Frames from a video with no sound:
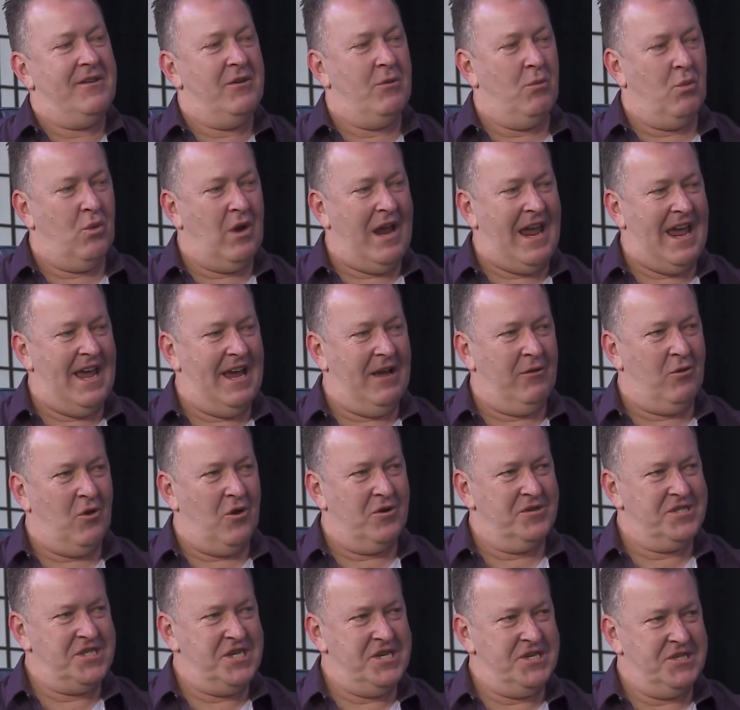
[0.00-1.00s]
you, well, how
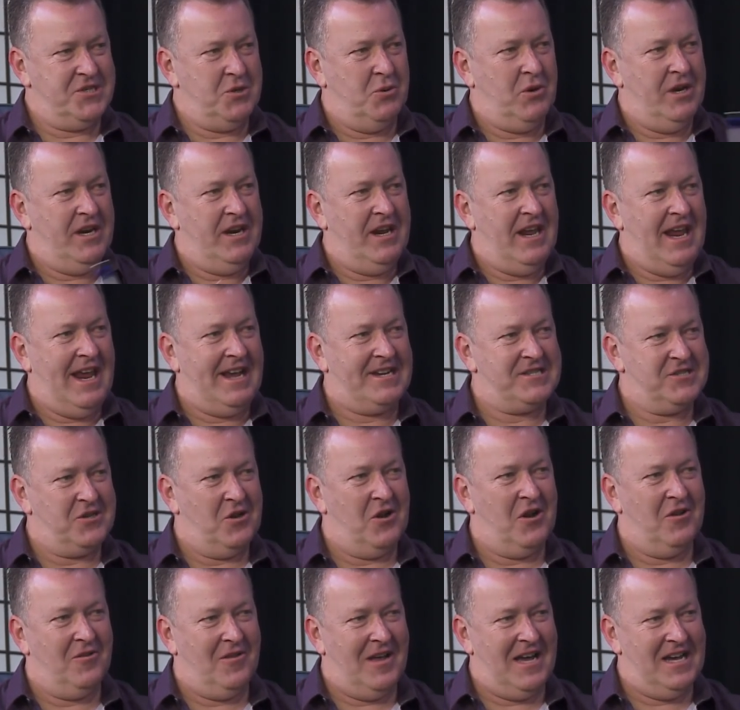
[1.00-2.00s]
long's your Twitter
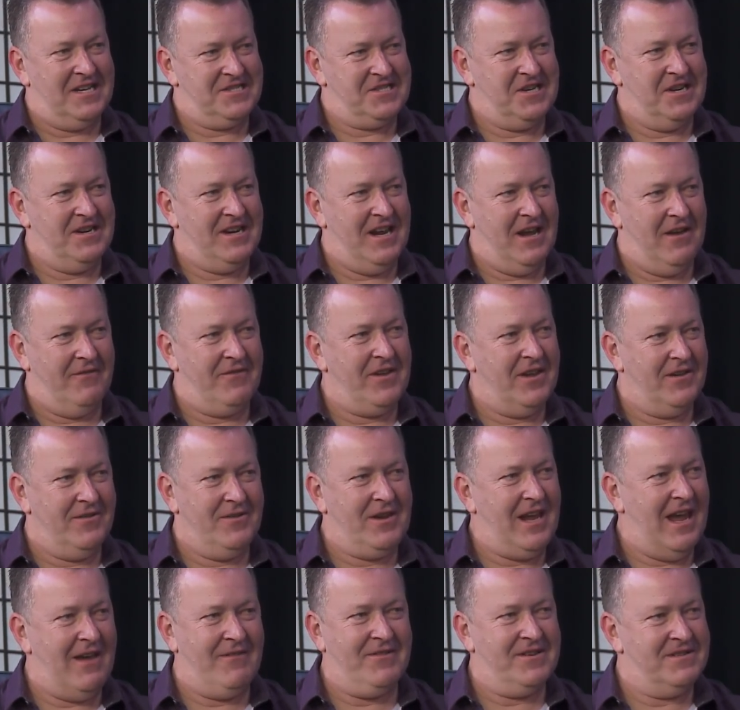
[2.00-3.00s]
exile lasted? Now, you,
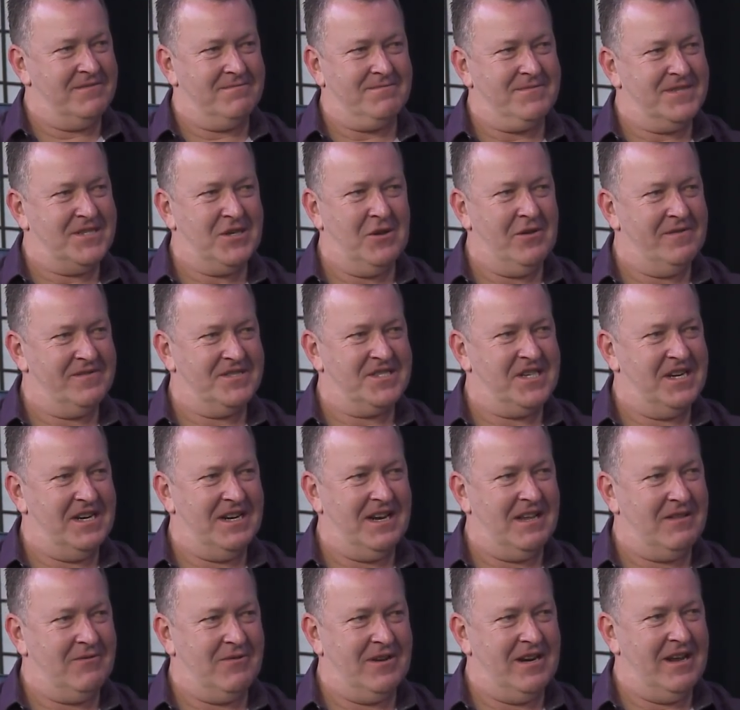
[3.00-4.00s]
you, haven't still haven't seen
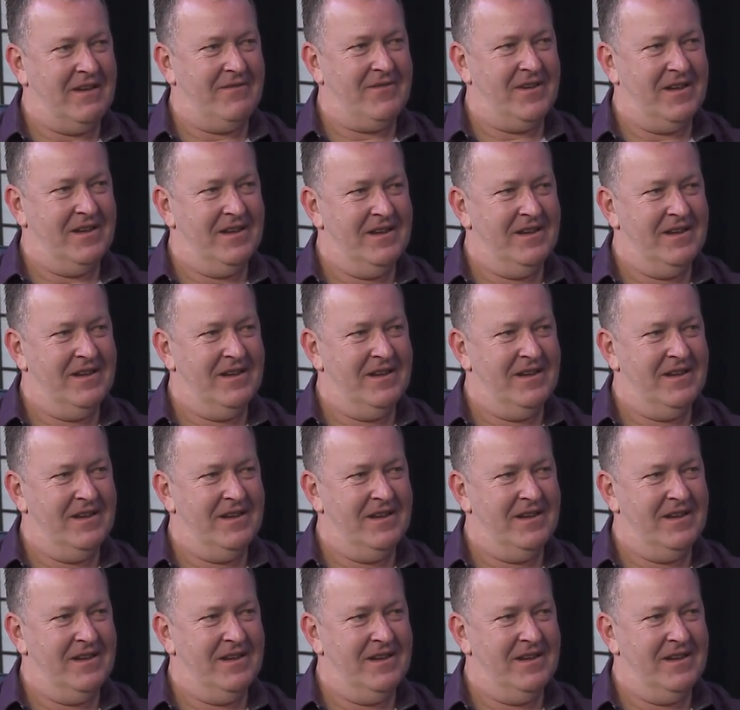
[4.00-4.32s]
another one, have you?